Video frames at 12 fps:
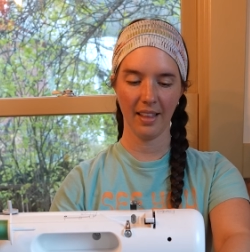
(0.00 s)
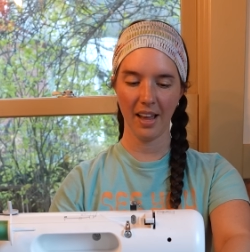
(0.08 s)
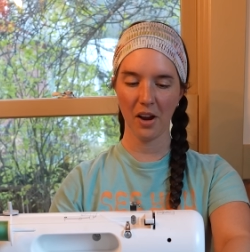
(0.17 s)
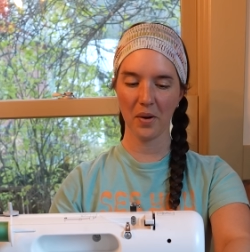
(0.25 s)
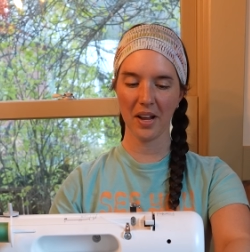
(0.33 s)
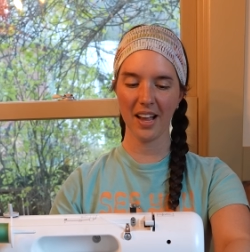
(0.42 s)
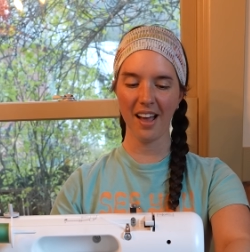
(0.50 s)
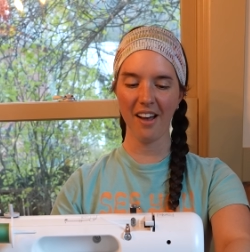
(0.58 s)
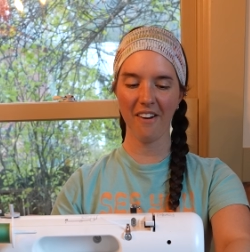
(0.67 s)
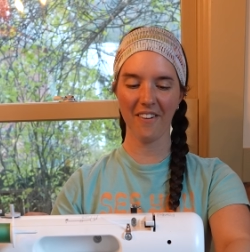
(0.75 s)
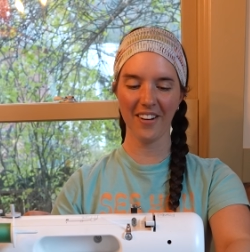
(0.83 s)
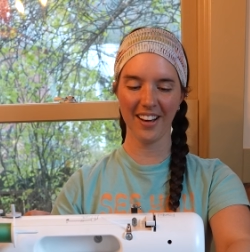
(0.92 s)
There we
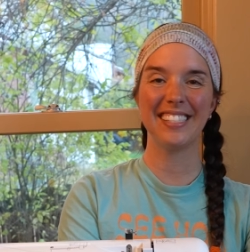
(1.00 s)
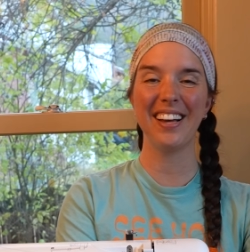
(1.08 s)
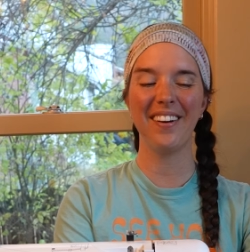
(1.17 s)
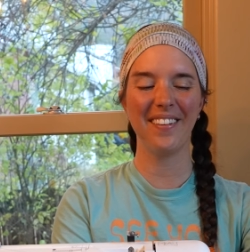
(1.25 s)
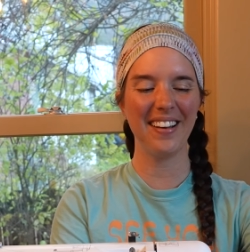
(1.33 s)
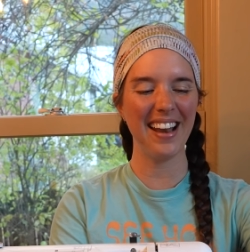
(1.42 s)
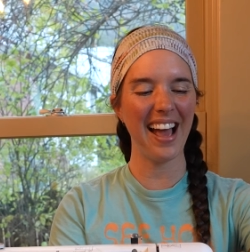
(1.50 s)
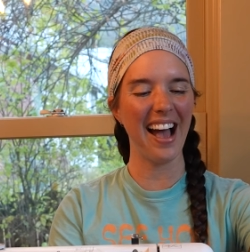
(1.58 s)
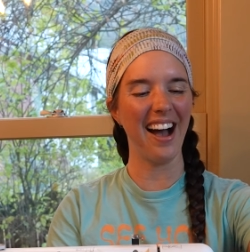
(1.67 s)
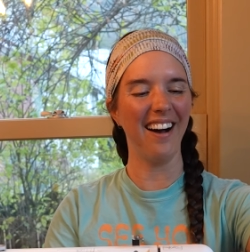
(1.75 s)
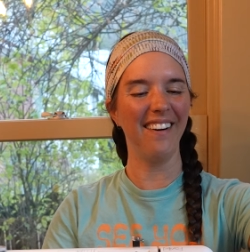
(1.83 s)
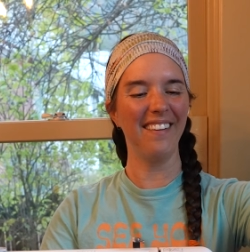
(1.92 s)
go. So
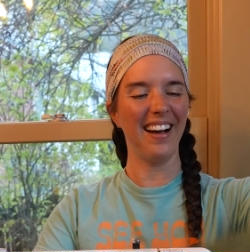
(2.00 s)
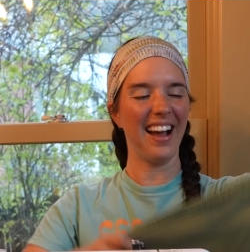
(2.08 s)
now